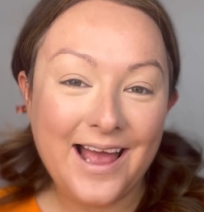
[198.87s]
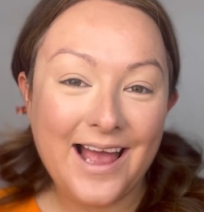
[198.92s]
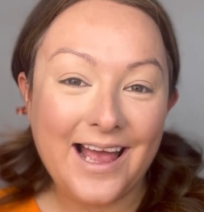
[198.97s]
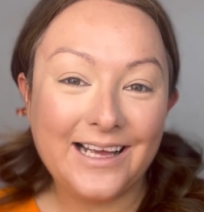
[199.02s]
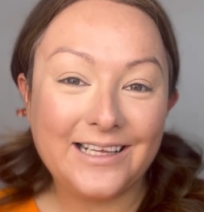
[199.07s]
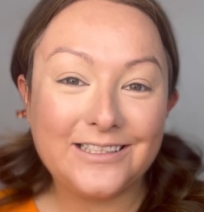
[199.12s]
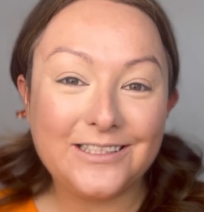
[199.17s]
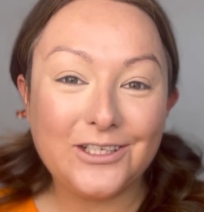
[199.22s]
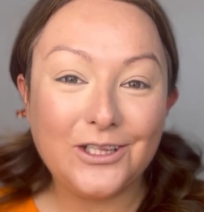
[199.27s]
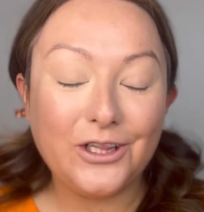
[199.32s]

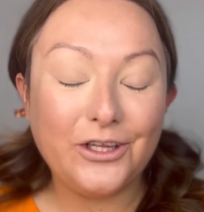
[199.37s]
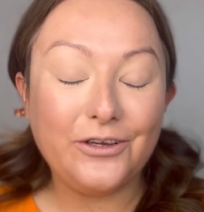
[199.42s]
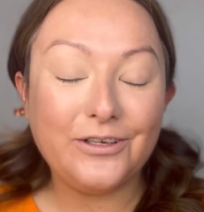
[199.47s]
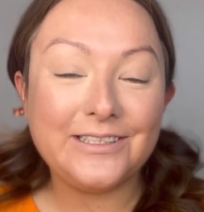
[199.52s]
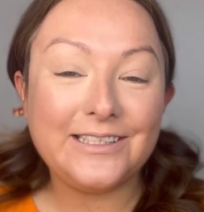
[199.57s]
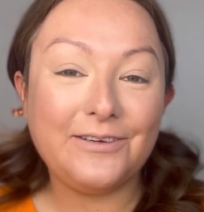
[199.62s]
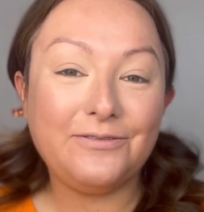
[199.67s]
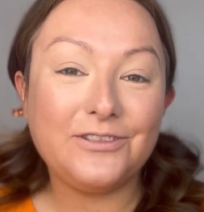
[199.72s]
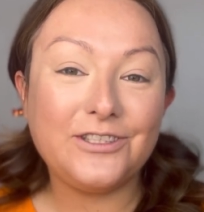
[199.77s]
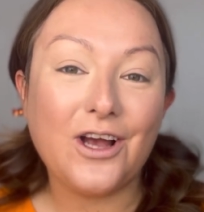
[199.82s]

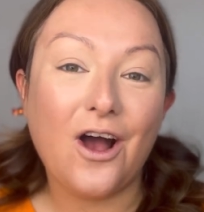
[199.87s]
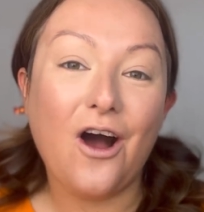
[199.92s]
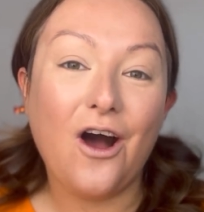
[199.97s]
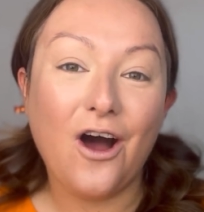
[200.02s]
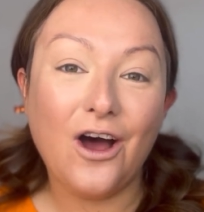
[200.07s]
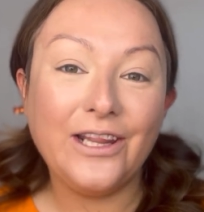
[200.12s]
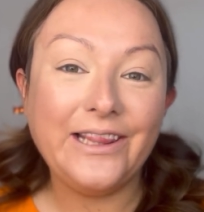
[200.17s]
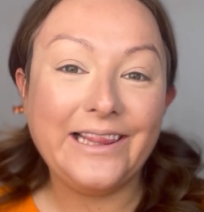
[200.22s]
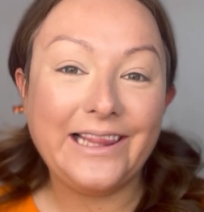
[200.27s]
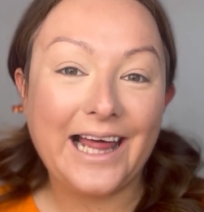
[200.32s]
Exclusive to
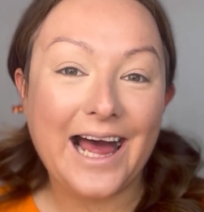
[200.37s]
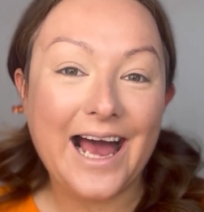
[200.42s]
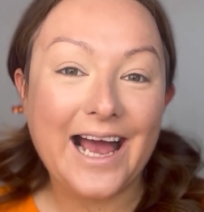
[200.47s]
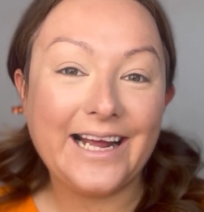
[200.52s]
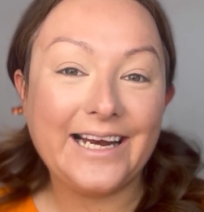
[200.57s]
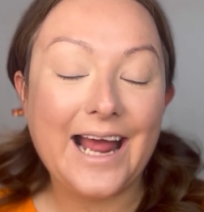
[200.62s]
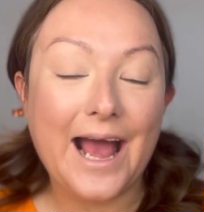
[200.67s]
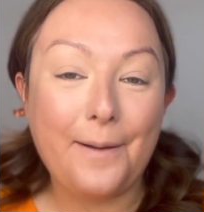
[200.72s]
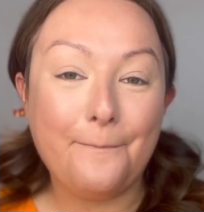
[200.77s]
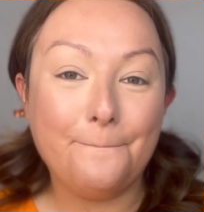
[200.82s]

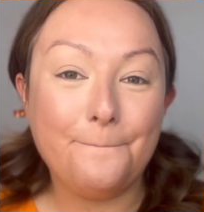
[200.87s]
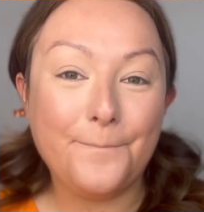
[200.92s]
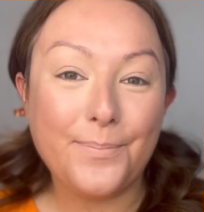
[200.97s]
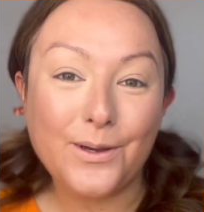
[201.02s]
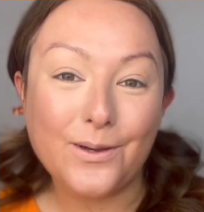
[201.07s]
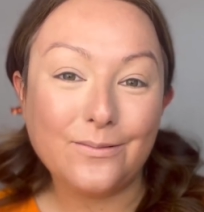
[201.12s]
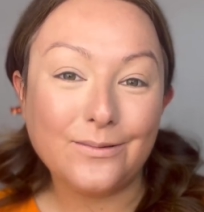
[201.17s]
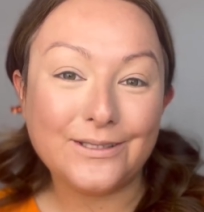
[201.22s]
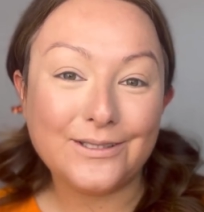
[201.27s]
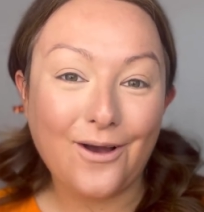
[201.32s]
online and
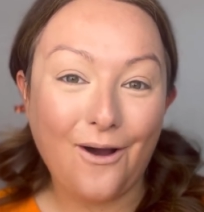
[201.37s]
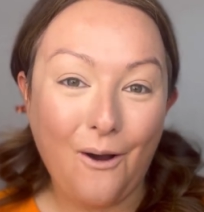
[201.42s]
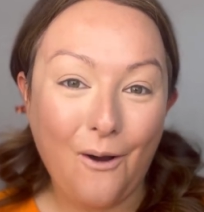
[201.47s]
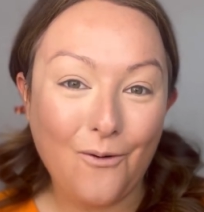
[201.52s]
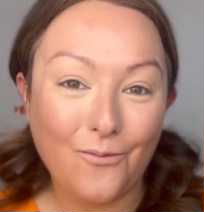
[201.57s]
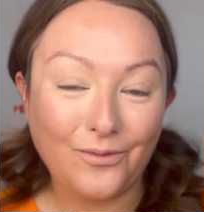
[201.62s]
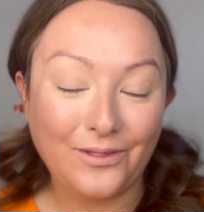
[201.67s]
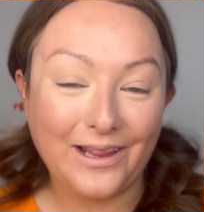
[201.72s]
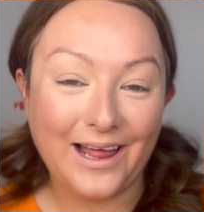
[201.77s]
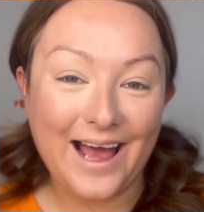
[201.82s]
Boots
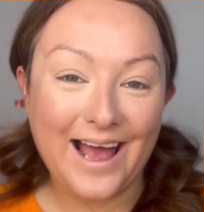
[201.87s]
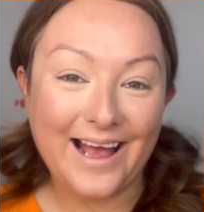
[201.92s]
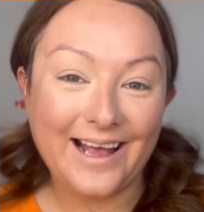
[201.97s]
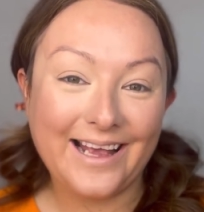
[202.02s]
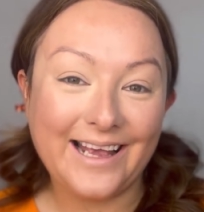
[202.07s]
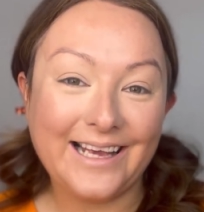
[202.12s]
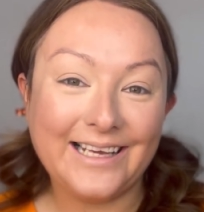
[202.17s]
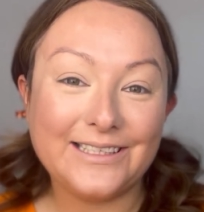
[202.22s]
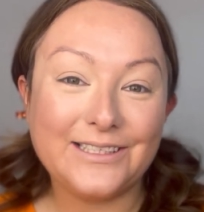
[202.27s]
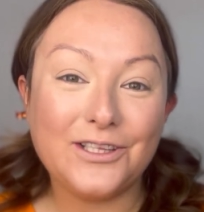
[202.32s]
only,
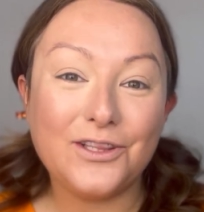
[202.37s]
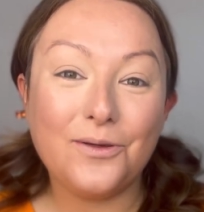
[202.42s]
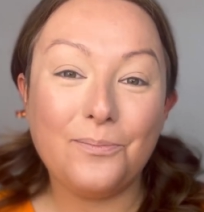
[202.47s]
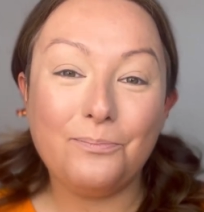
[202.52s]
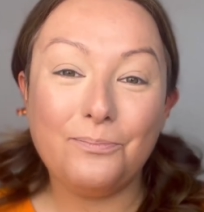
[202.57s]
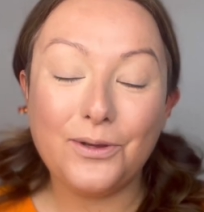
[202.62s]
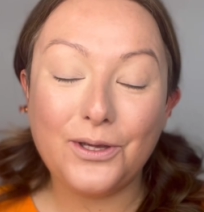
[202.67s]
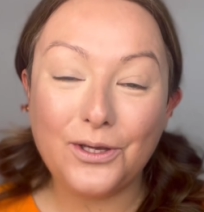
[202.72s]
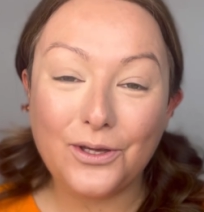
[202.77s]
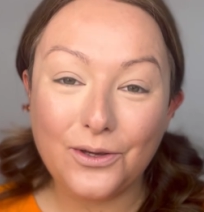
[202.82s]
it's the
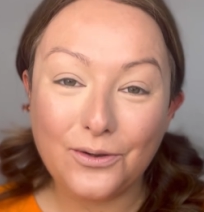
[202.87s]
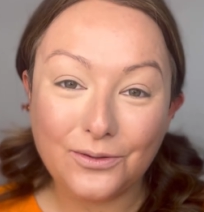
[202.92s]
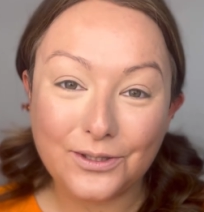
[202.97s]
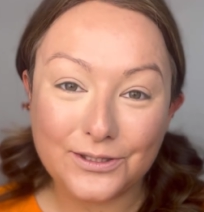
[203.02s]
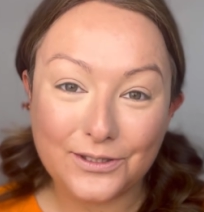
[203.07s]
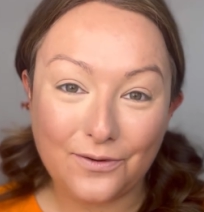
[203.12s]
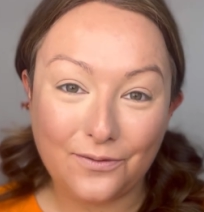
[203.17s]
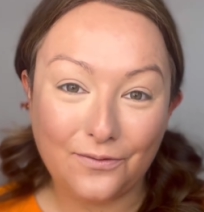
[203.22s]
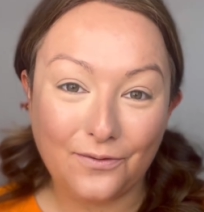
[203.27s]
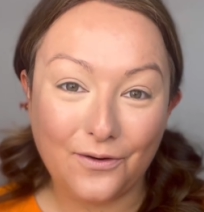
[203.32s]

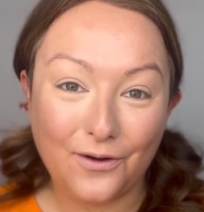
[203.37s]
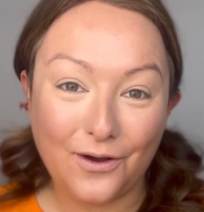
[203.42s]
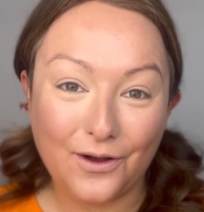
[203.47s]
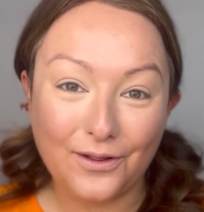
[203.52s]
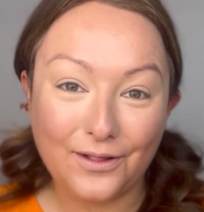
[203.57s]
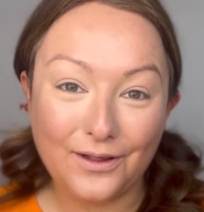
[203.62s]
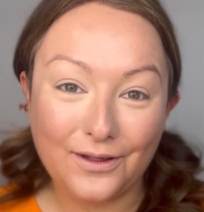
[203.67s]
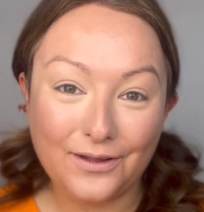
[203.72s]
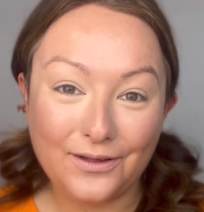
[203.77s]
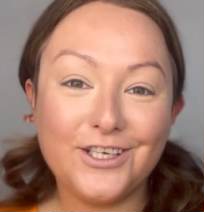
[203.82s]

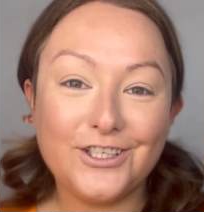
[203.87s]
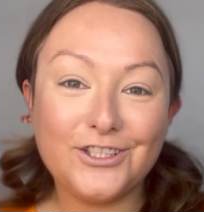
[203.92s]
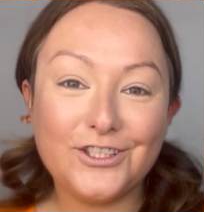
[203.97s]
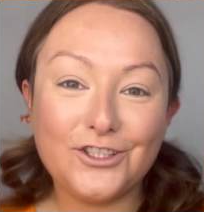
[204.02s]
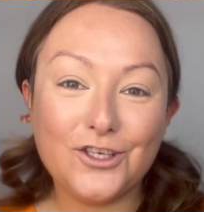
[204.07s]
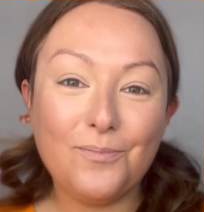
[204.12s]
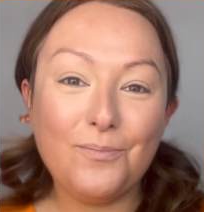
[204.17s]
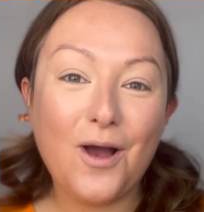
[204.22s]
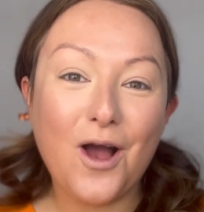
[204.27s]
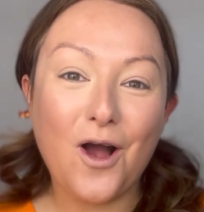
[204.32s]
beautiful
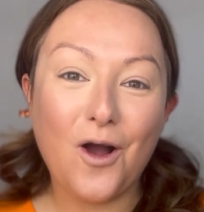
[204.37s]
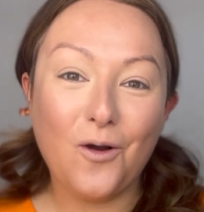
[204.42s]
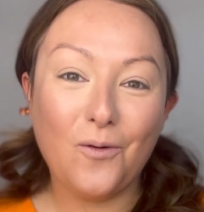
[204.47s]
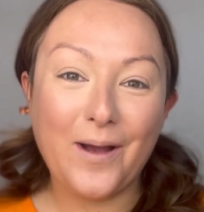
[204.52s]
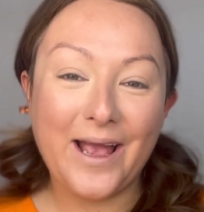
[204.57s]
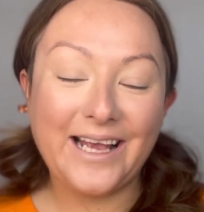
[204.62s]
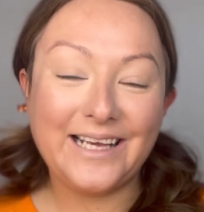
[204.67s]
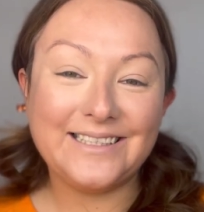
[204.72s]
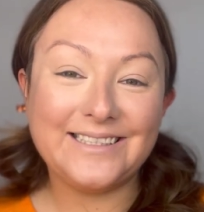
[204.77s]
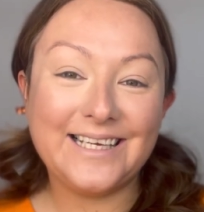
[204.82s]
Summer
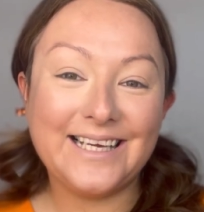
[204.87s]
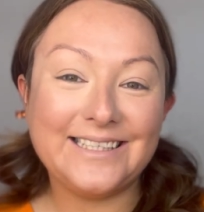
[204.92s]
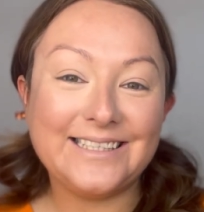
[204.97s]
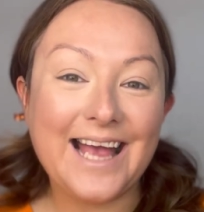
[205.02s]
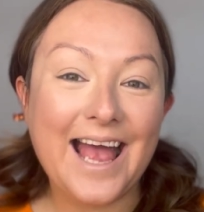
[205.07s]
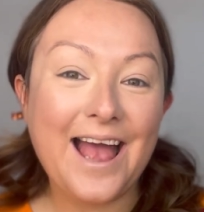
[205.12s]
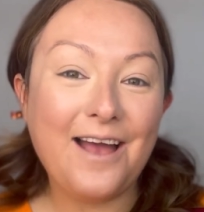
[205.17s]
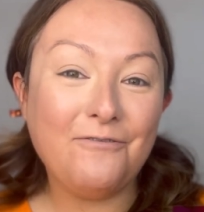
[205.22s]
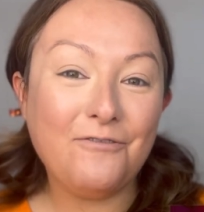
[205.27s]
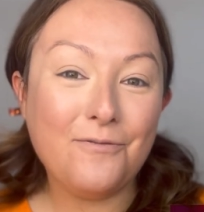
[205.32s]

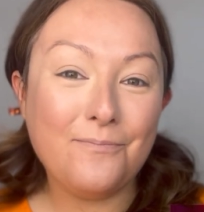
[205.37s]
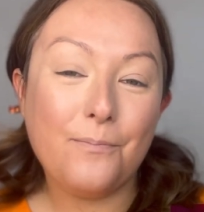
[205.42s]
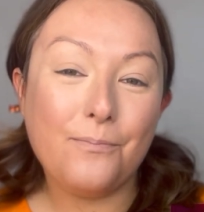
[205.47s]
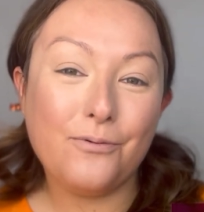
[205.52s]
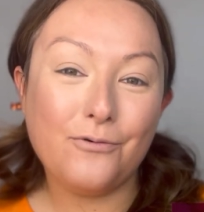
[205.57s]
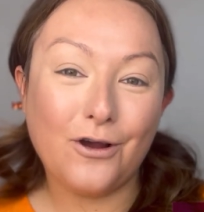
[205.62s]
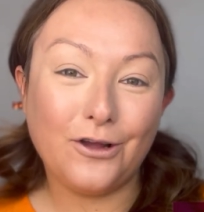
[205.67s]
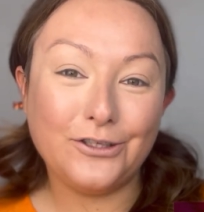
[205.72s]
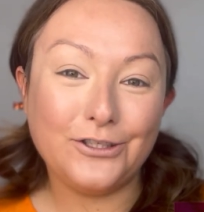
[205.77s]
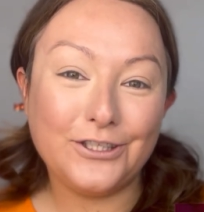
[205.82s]
Oasis Ever
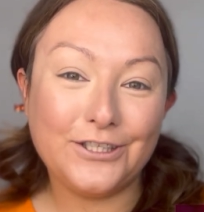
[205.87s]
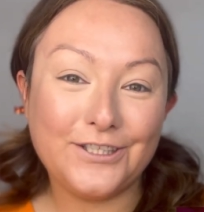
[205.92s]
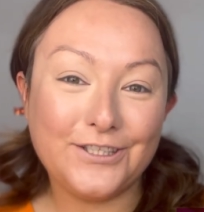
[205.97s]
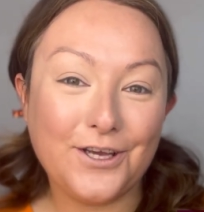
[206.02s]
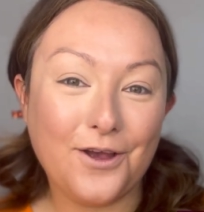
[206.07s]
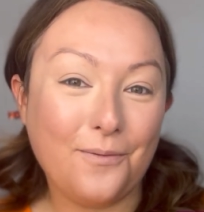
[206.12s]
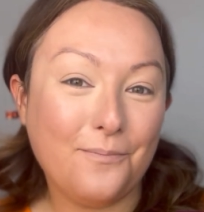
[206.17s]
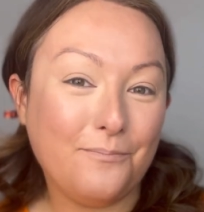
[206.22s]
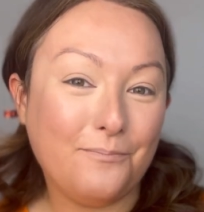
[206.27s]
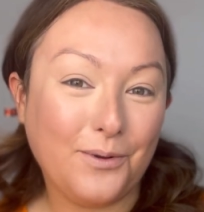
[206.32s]
Bronze
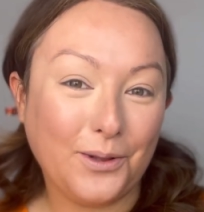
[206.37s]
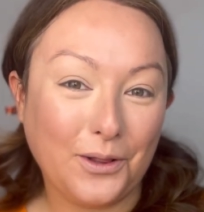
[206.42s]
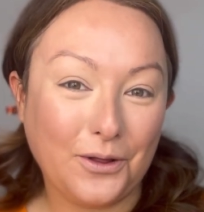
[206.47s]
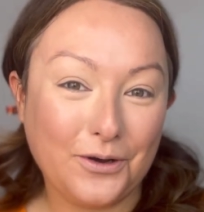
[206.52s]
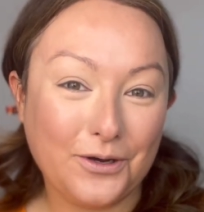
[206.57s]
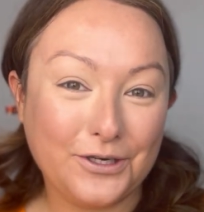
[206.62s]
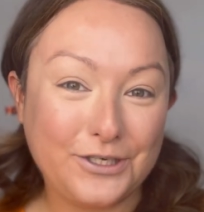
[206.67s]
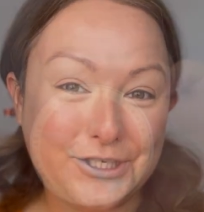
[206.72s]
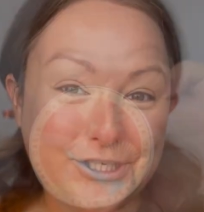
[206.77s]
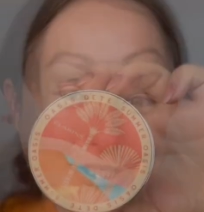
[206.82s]
and
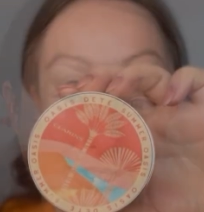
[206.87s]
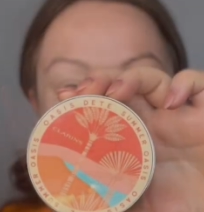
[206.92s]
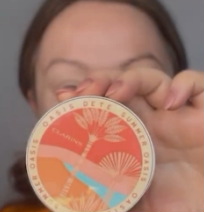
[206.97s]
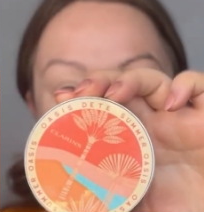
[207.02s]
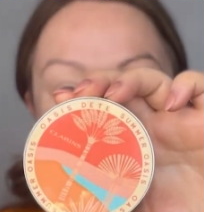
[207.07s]
Blush.